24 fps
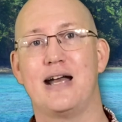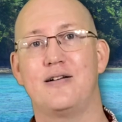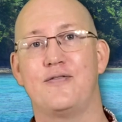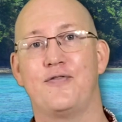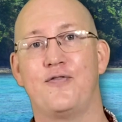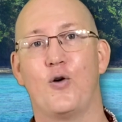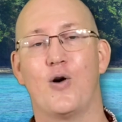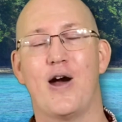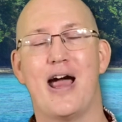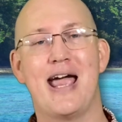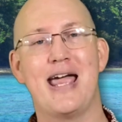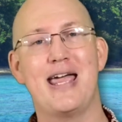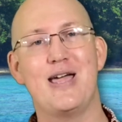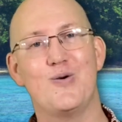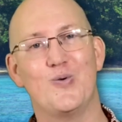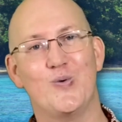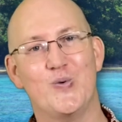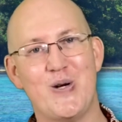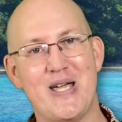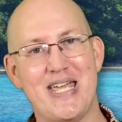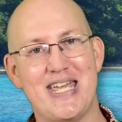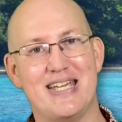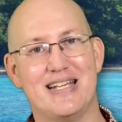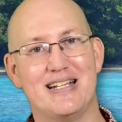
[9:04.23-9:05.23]
for 8
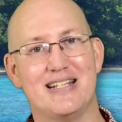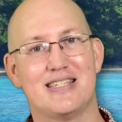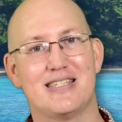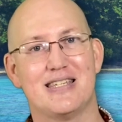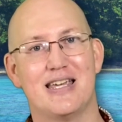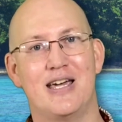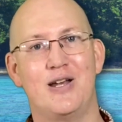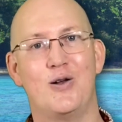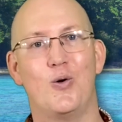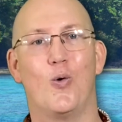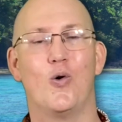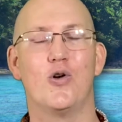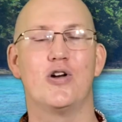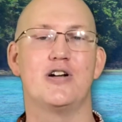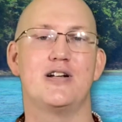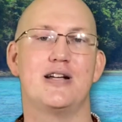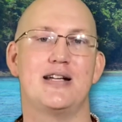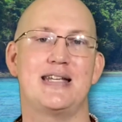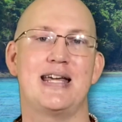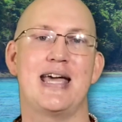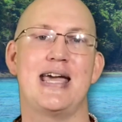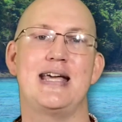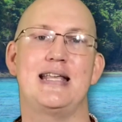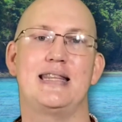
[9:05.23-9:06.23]
weeks in order to
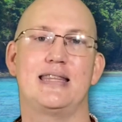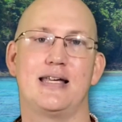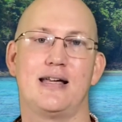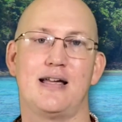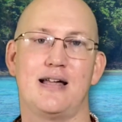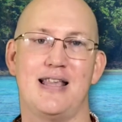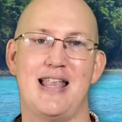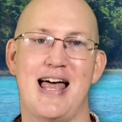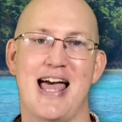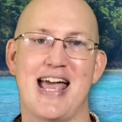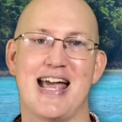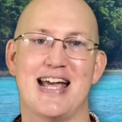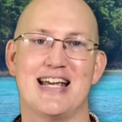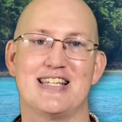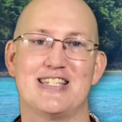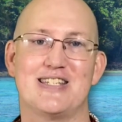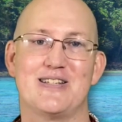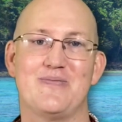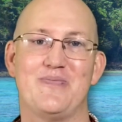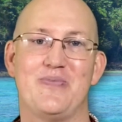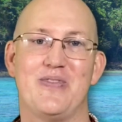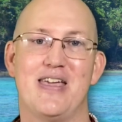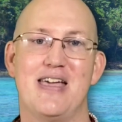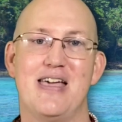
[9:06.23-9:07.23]
take the class.
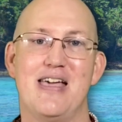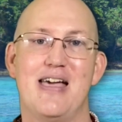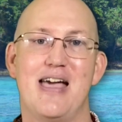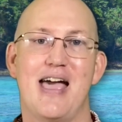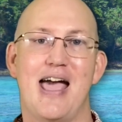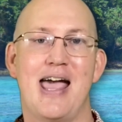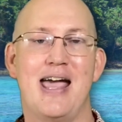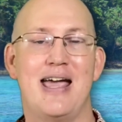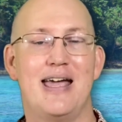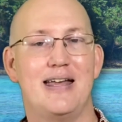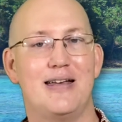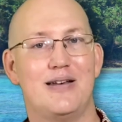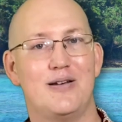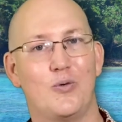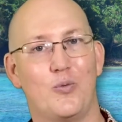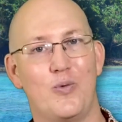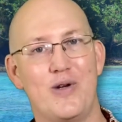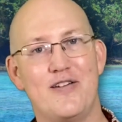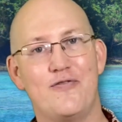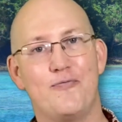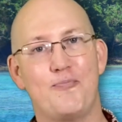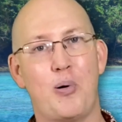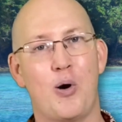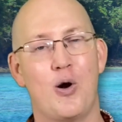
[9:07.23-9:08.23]
And
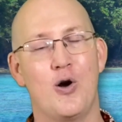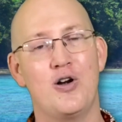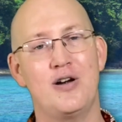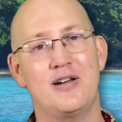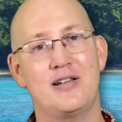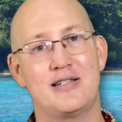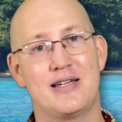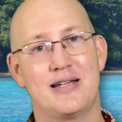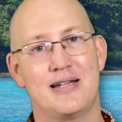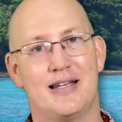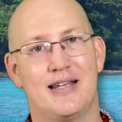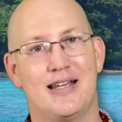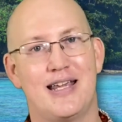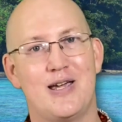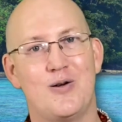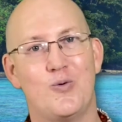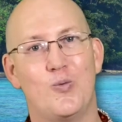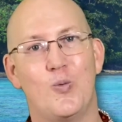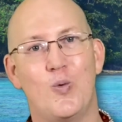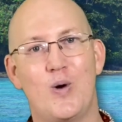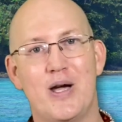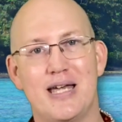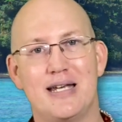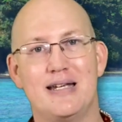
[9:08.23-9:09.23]
we've personally
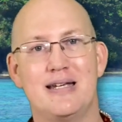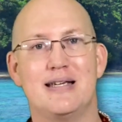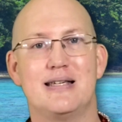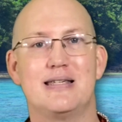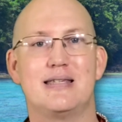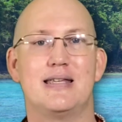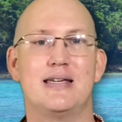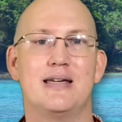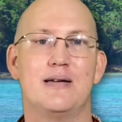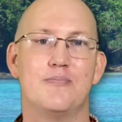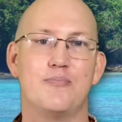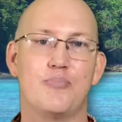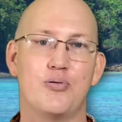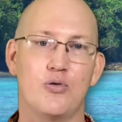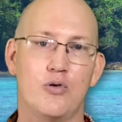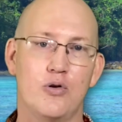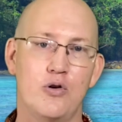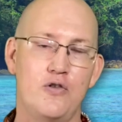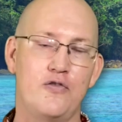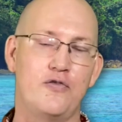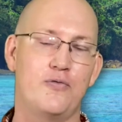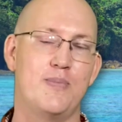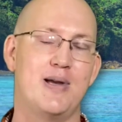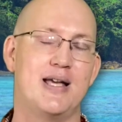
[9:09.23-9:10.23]
witnessed the
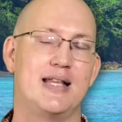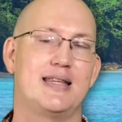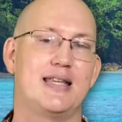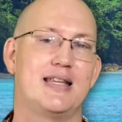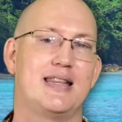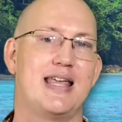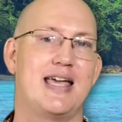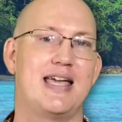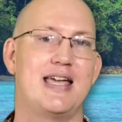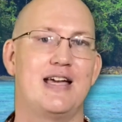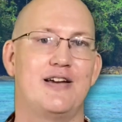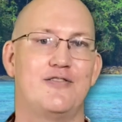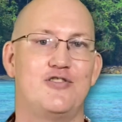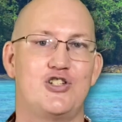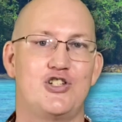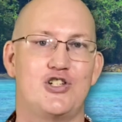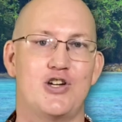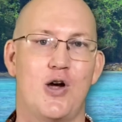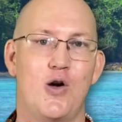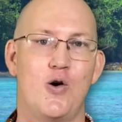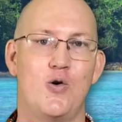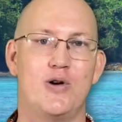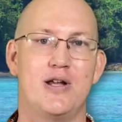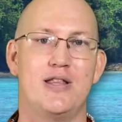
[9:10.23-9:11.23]
improvement that they have
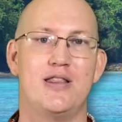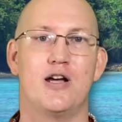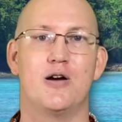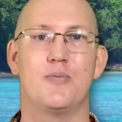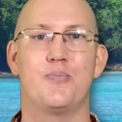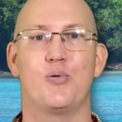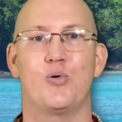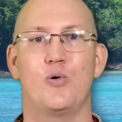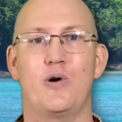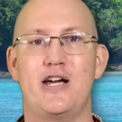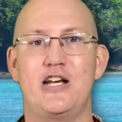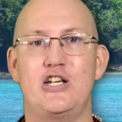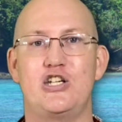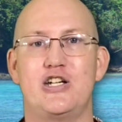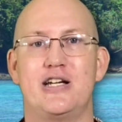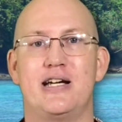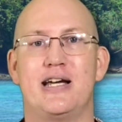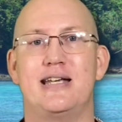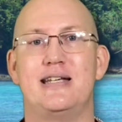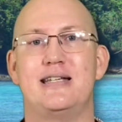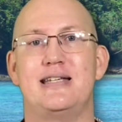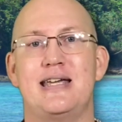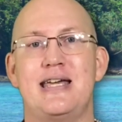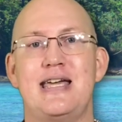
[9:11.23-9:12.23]
shown in their preaching
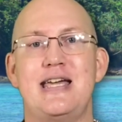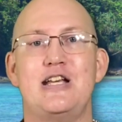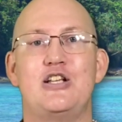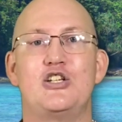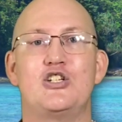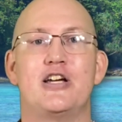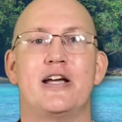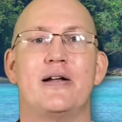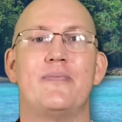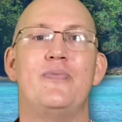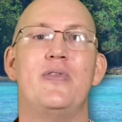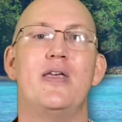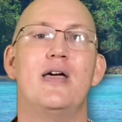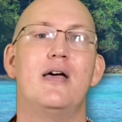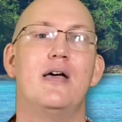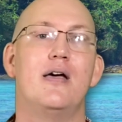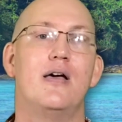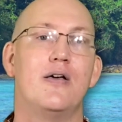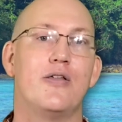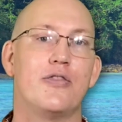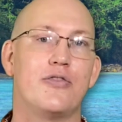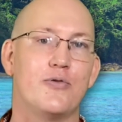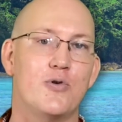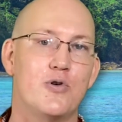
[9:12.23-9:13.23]
and teaching
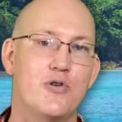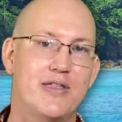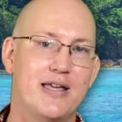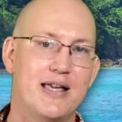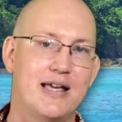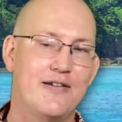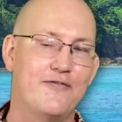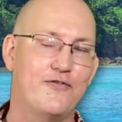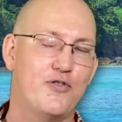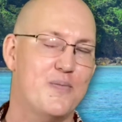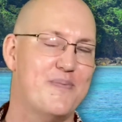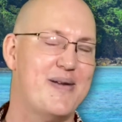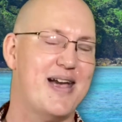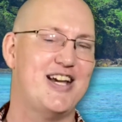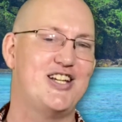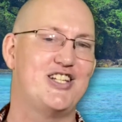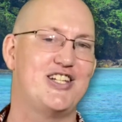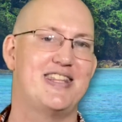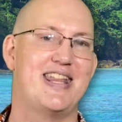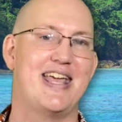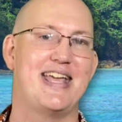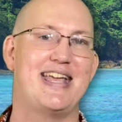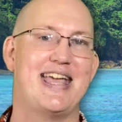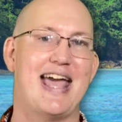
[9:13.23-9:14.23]
through the
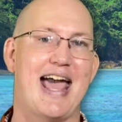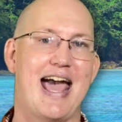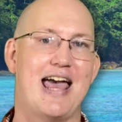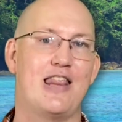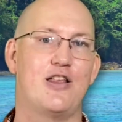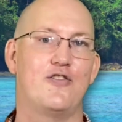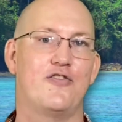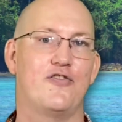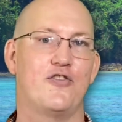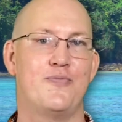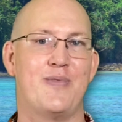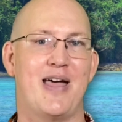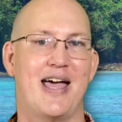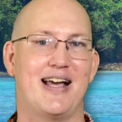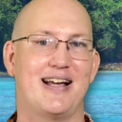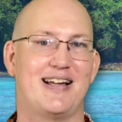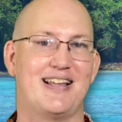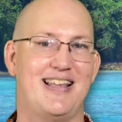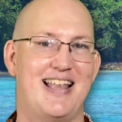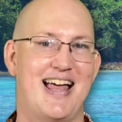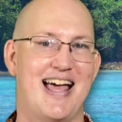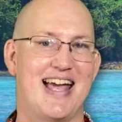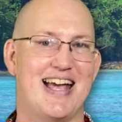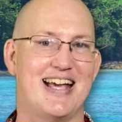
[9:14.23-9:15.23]
information they gathered from that
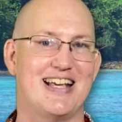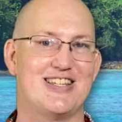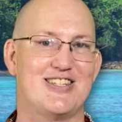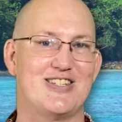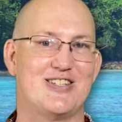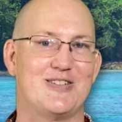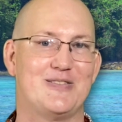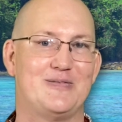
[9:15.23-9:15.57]
class.